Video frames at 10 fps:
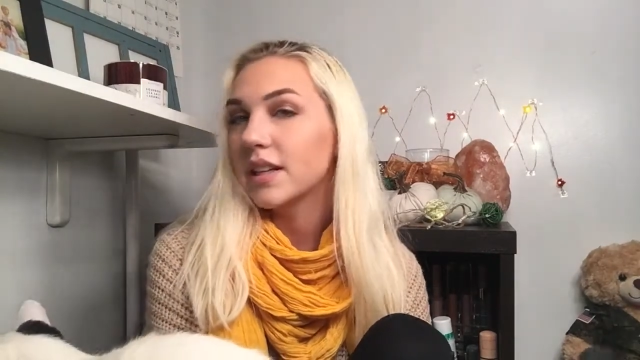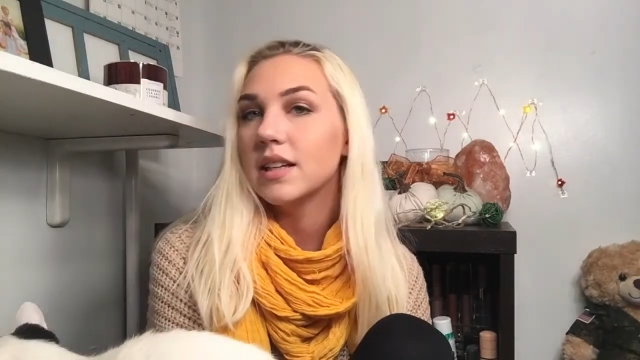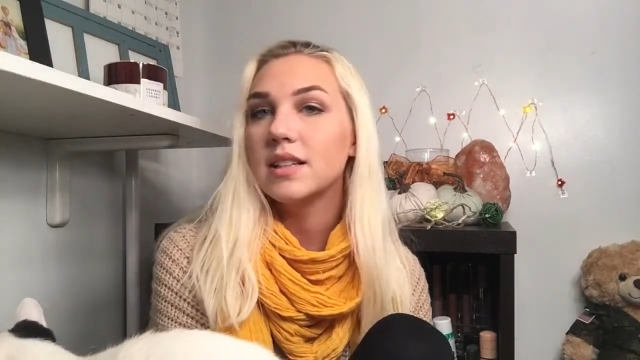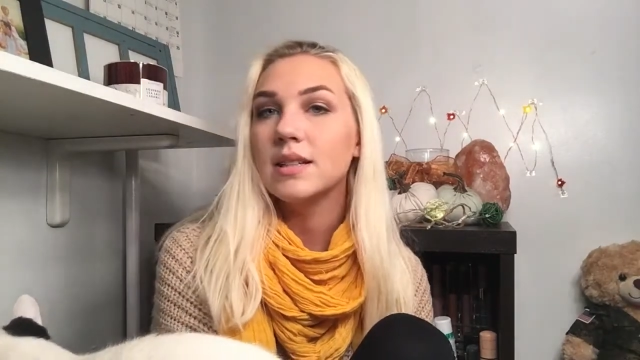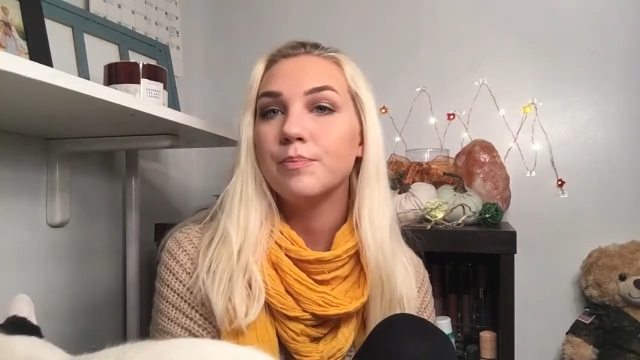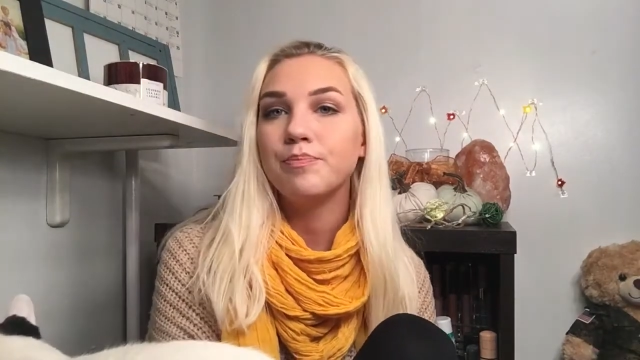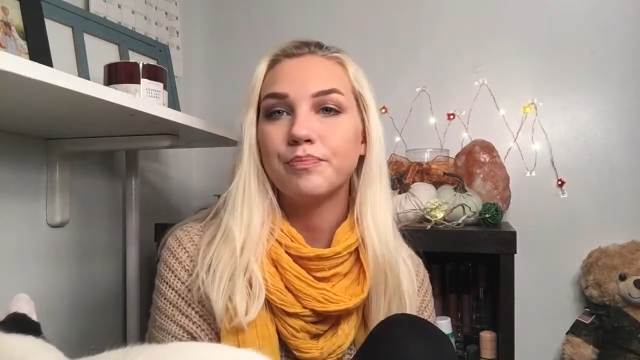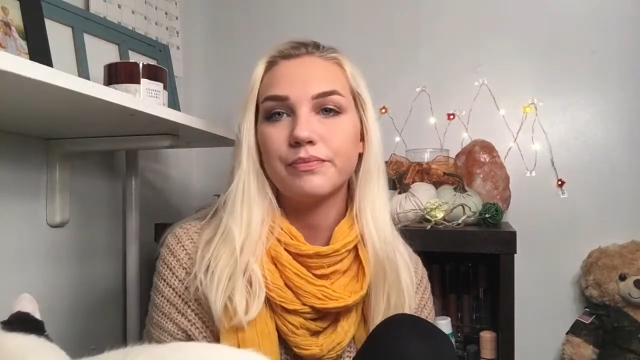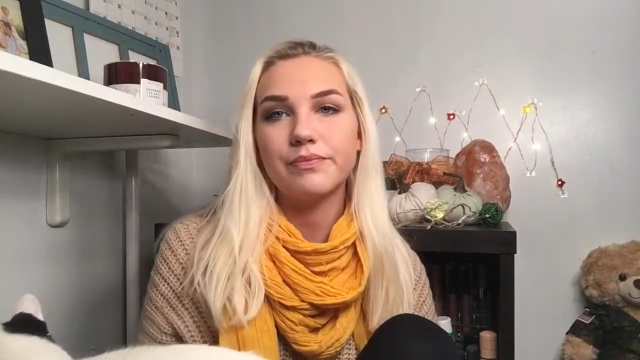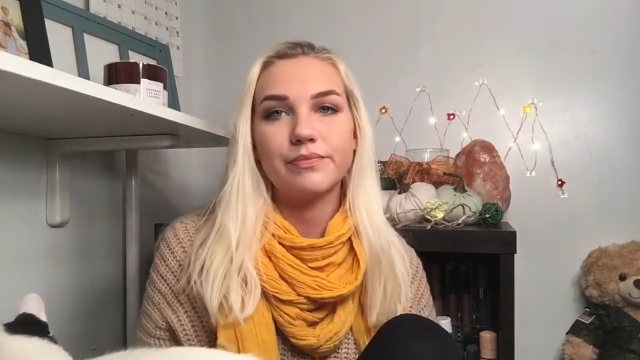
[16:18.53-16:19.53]
Hey, kitty.
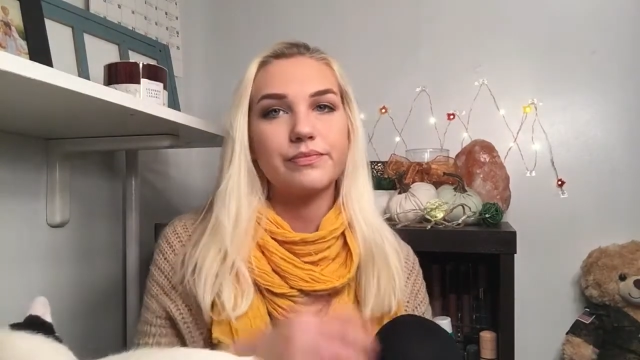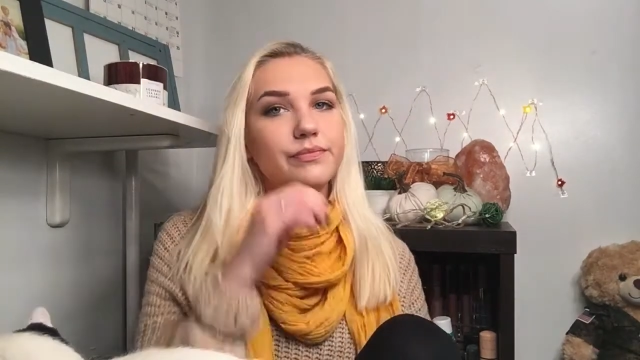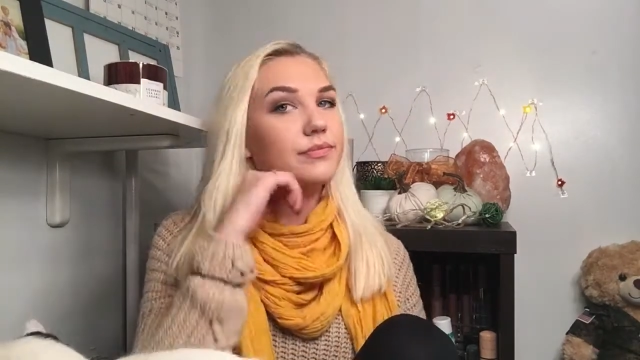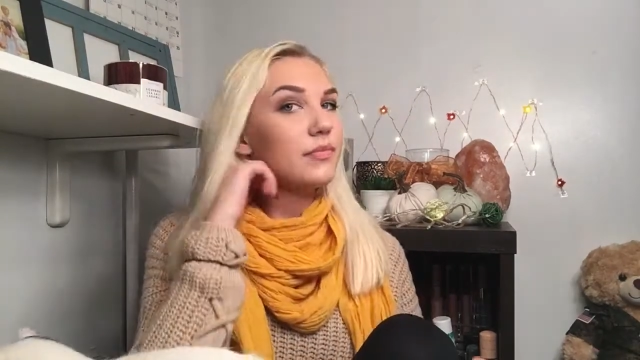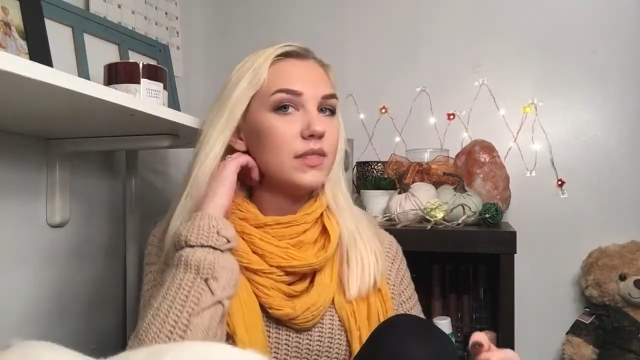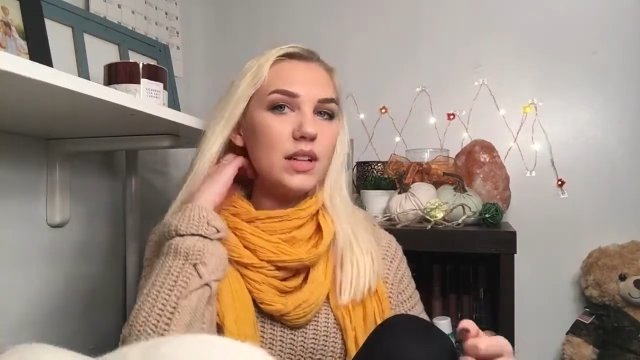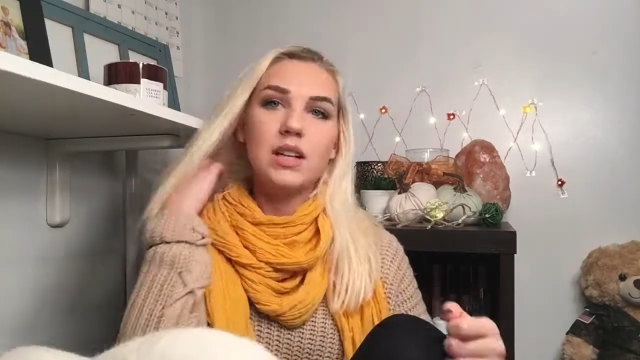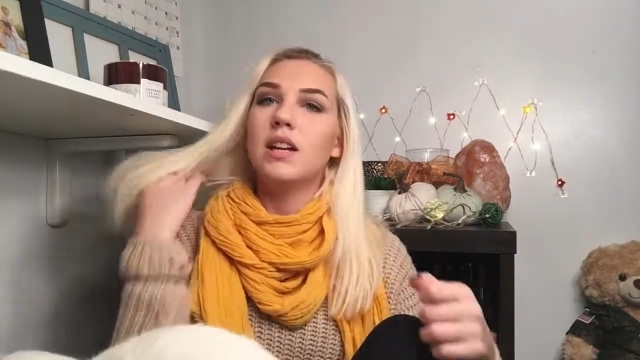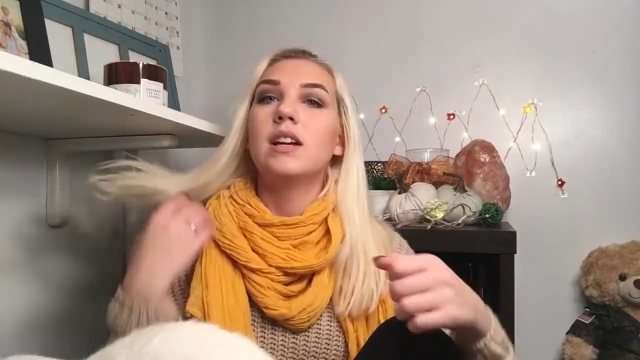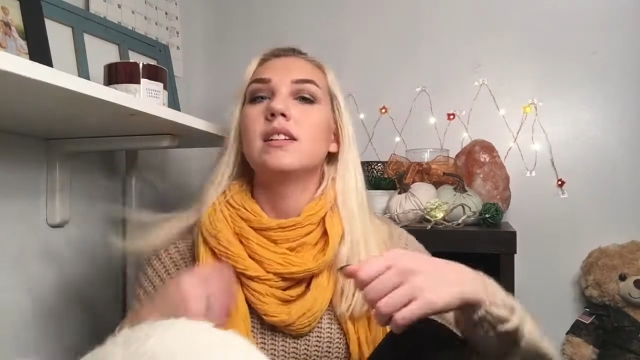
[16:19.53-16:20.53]

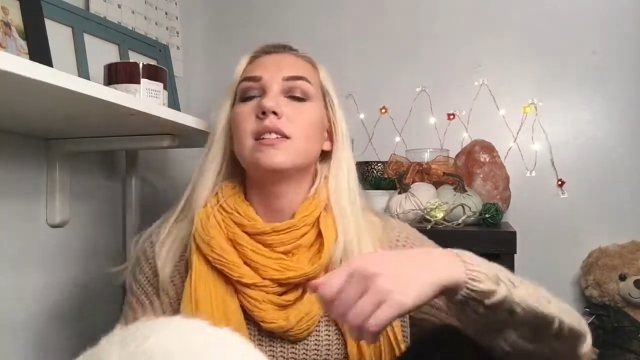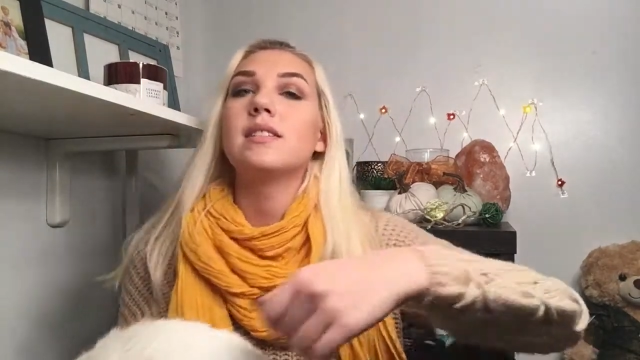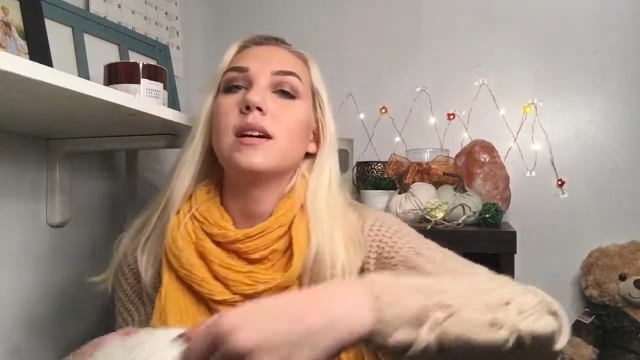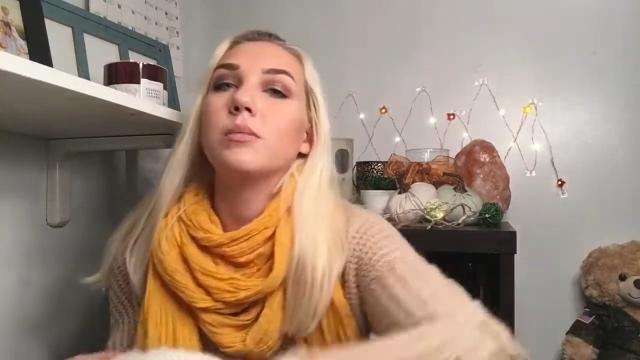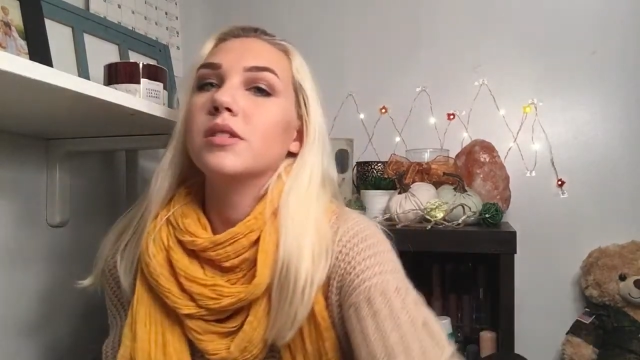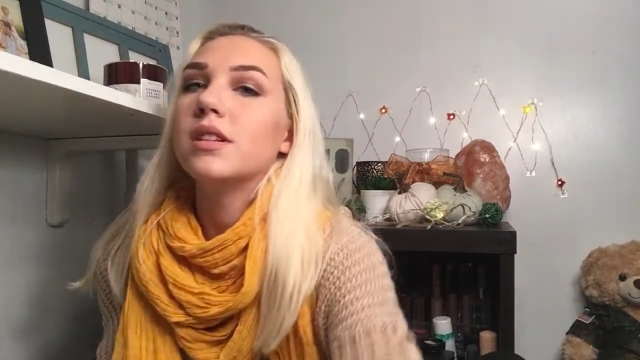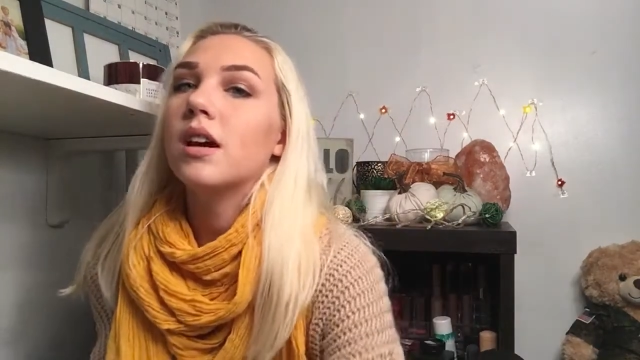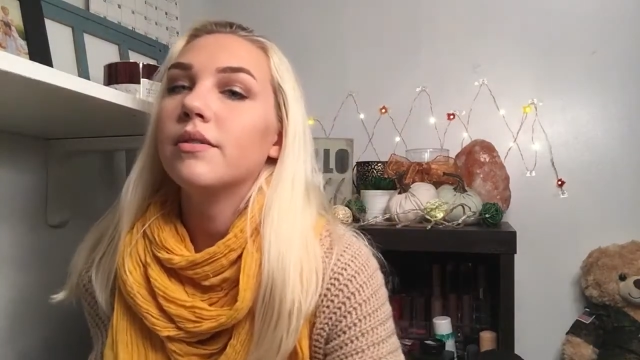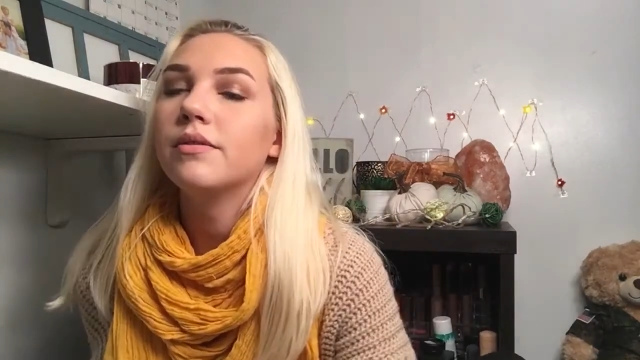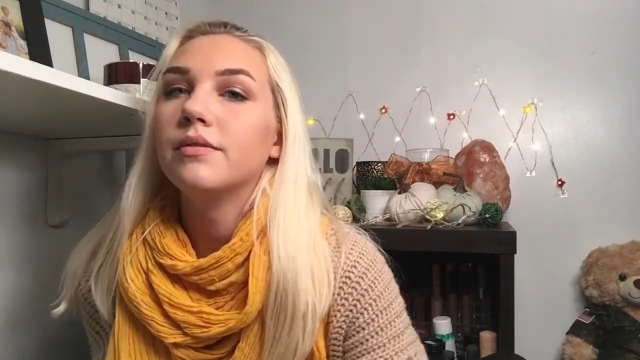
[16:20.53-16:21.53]
This is double
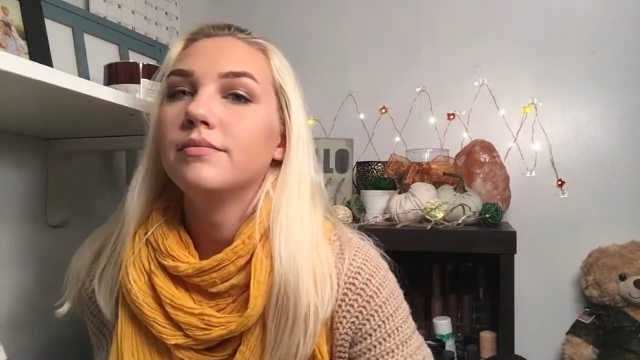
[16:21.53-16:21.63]
stuff.